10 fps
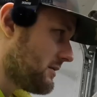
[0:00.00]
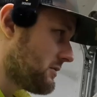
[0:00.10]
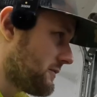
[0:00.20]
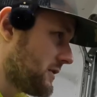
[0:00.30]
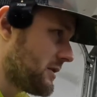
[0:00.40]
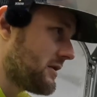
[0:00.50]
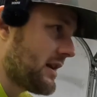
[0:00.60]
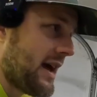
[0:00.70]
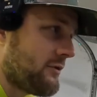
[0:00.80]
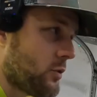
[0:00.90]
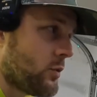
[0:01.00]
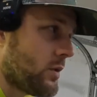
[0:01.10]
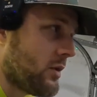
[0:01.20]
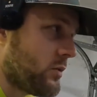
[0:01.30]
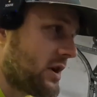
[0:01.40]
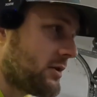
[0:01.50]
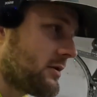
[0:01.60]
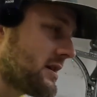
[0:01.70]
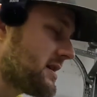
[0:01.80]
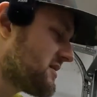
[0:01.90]
would have figured it'd have a, a weaker
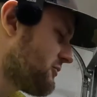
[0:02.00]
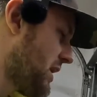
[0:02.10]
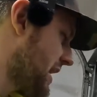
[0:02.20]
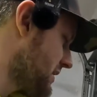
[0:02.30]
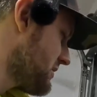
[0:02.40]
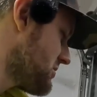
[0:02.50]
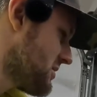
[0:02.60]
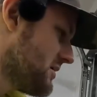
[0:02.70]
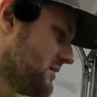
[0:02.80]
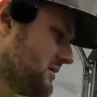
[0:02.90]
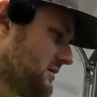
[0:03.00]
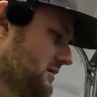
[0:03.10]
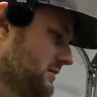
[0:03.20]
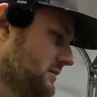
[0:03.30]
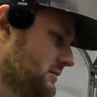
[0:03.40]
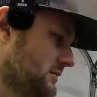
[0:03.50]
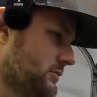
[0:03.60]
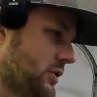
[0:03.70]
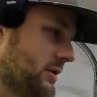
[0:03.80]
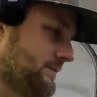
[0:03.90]
adhesive package
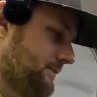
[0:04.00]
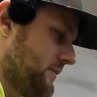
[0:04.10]
but